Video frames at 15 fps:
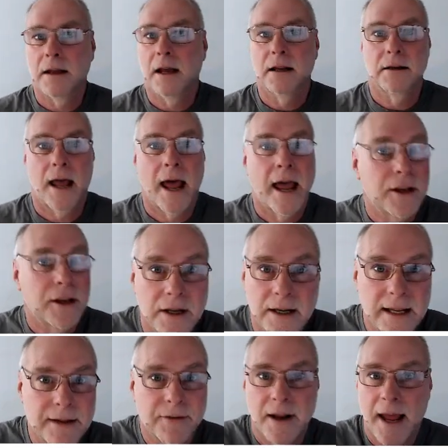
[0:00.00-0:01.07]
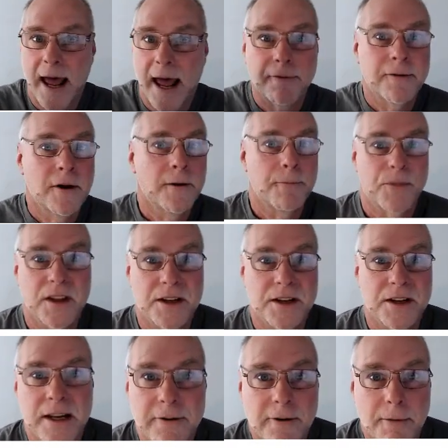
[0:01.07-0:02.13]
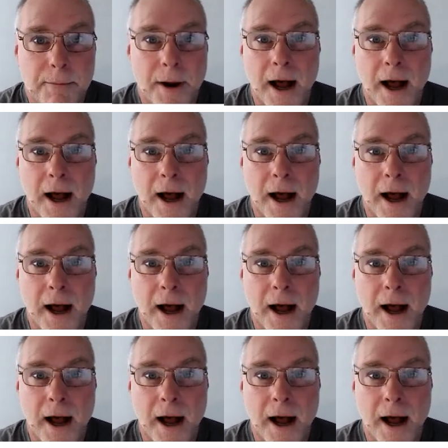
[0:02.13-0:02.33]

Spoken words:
and you can even have the secret